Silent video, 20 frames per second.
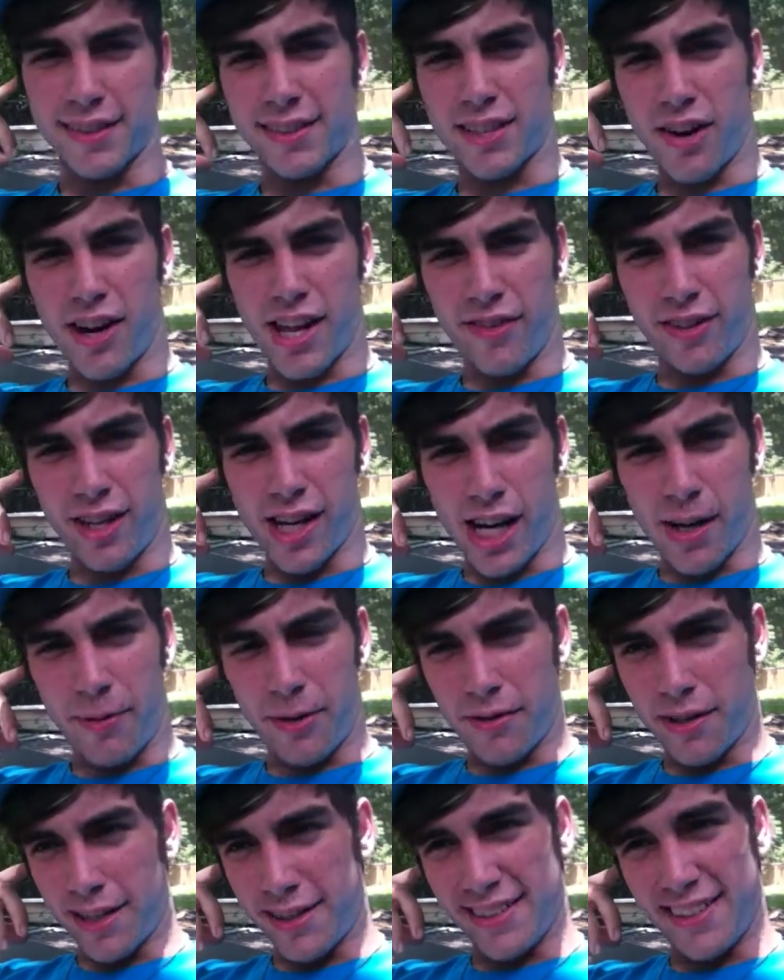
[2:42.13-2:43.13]
because I don't have
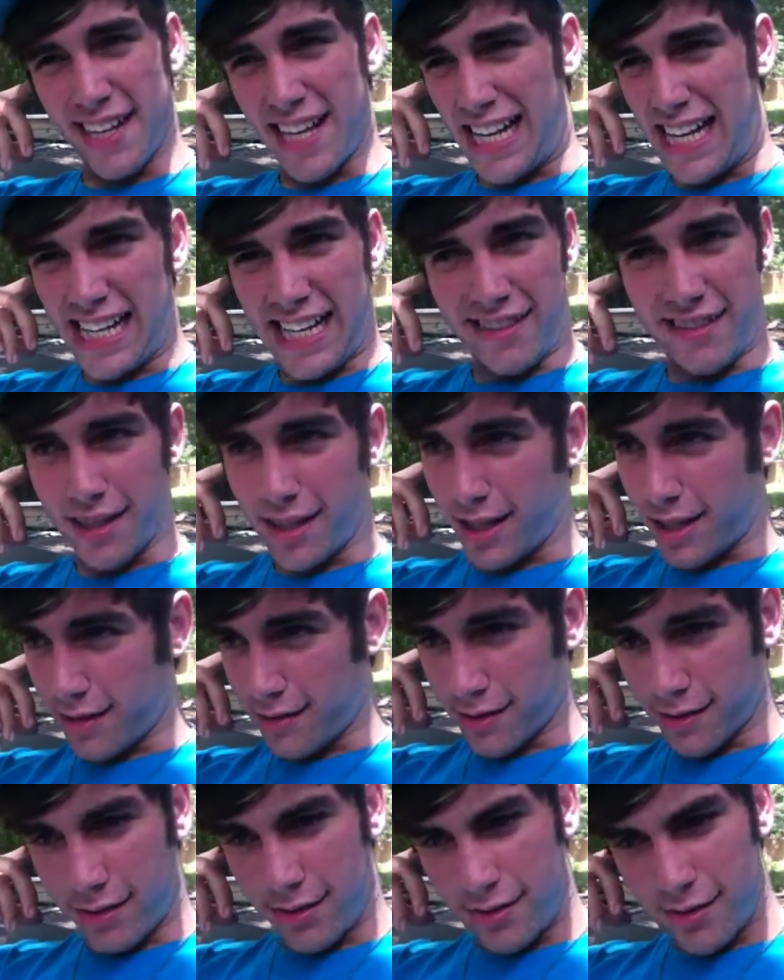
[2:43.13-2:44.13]
copyrights to anything
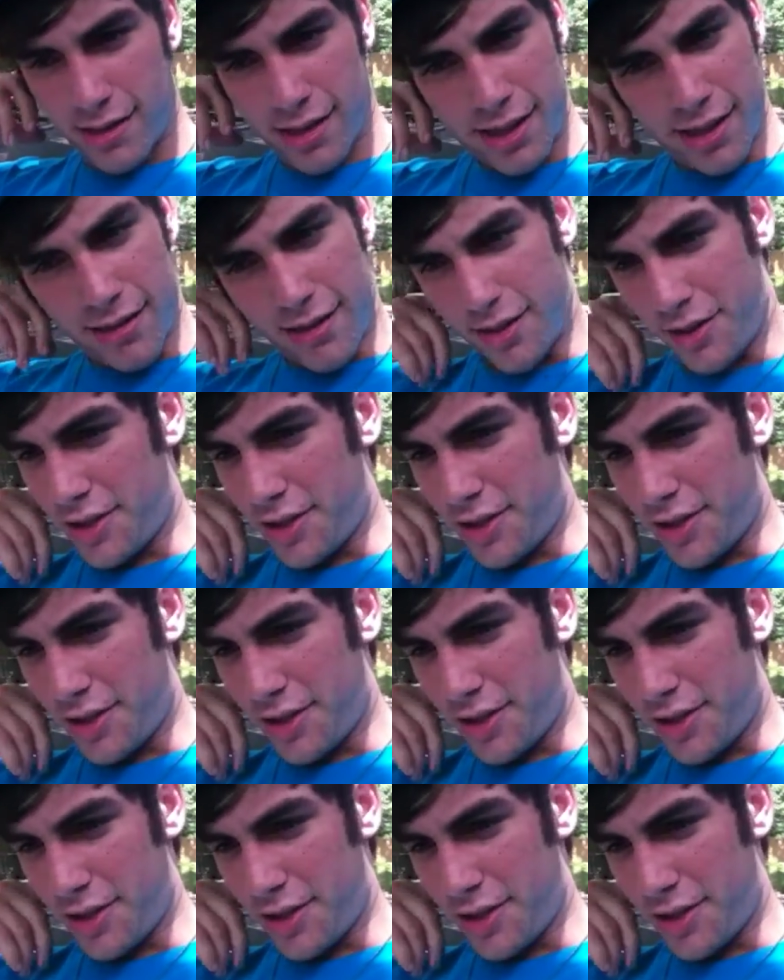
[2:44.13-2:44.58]
else.